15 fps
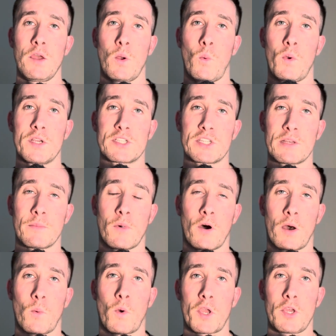wisdom
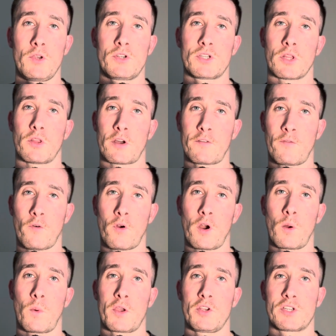on what you should look
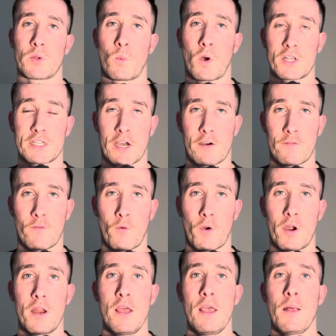for, what you should watch out for.